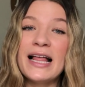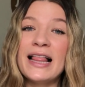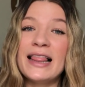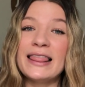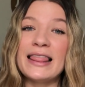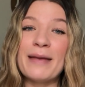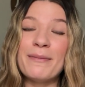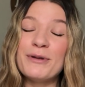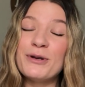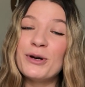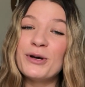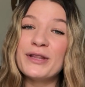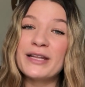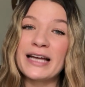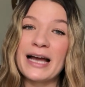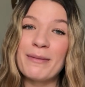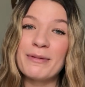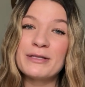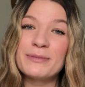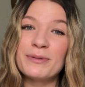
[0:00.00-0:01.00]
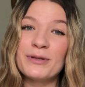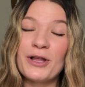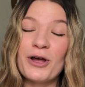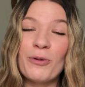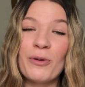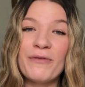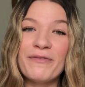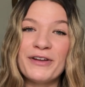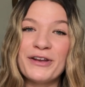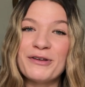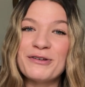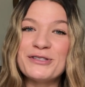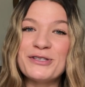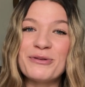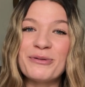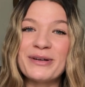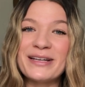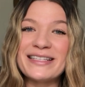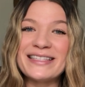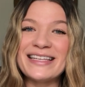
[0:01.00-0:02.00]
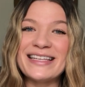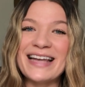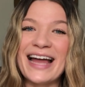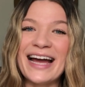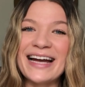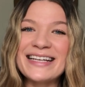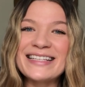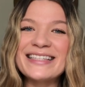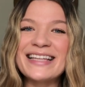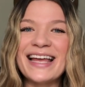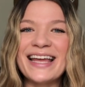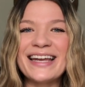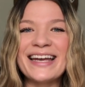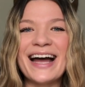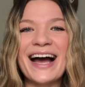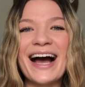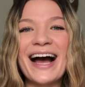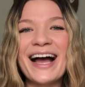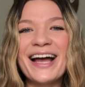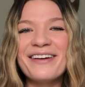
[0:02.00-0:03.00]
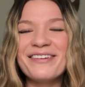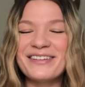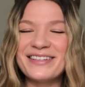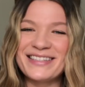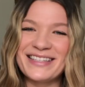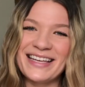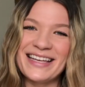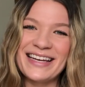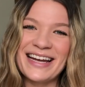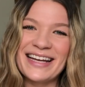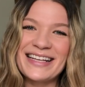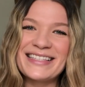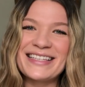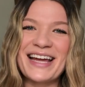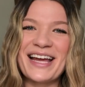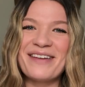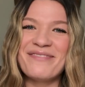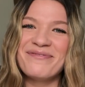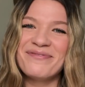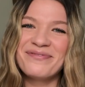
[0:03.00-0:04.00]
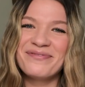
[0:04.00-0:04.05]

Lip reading: Let me know in the comments below what videos you want to see next, and I will see you next time.